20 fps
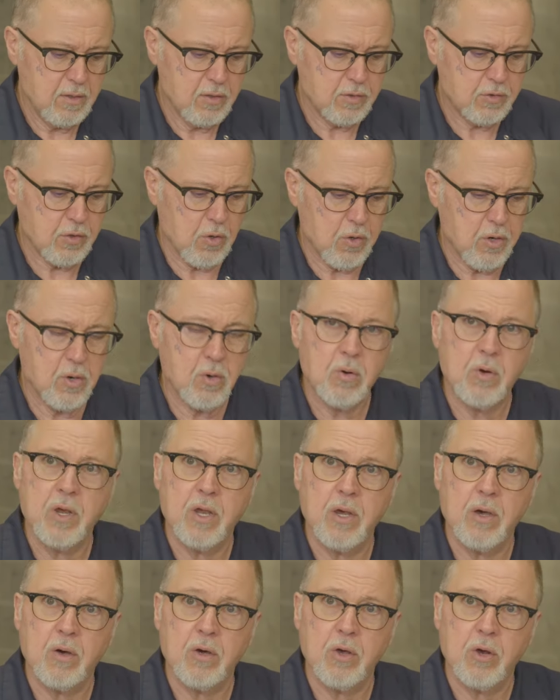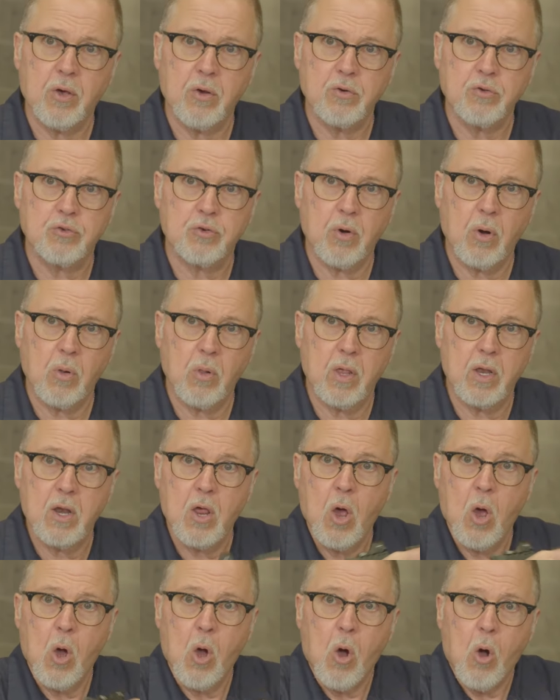So you're here, you control it.
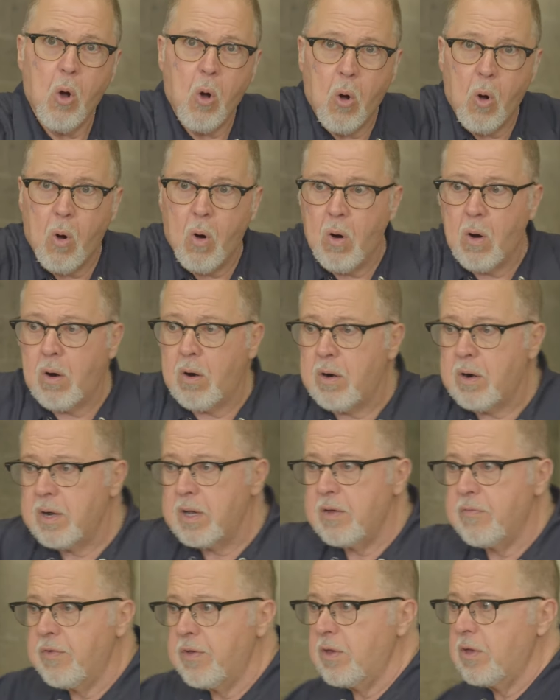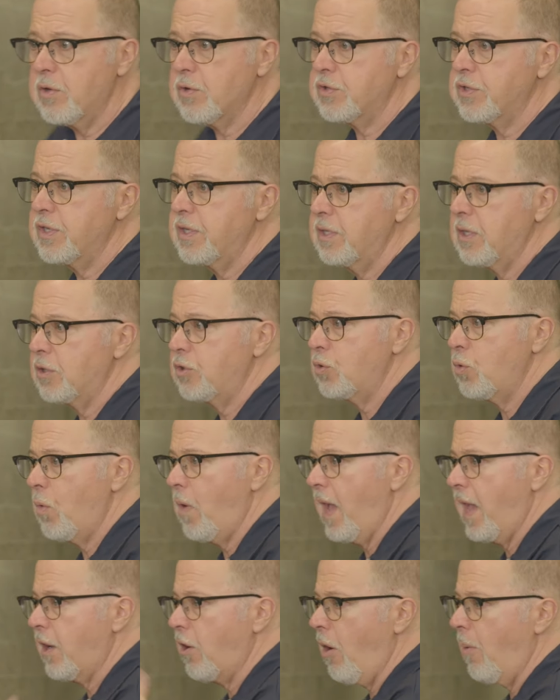Or if you're using the
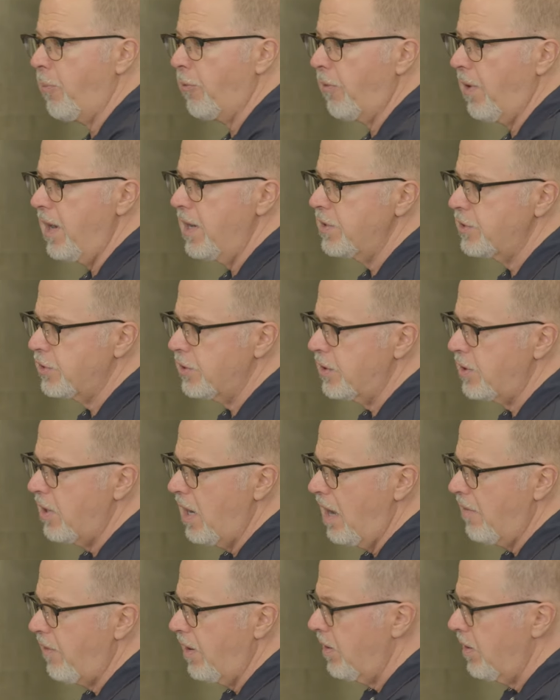two-hand operation, you have